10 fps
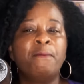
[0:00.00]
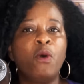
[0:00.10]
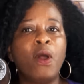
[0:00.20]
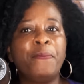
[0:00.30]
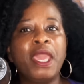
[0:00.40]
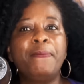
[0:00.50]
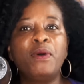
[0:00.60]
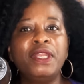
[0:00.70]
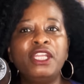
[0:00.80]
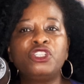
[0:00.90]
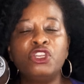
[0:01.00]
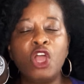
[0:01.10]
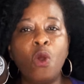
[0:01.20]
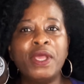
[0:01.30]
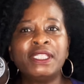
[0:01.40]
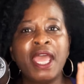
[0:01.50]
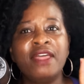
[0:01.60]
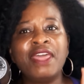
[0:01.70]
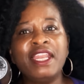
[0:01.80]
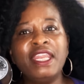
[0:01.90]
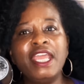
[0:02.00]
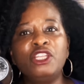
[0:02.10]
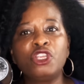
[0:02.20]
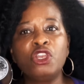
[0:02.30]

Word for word: But what people need to know is they need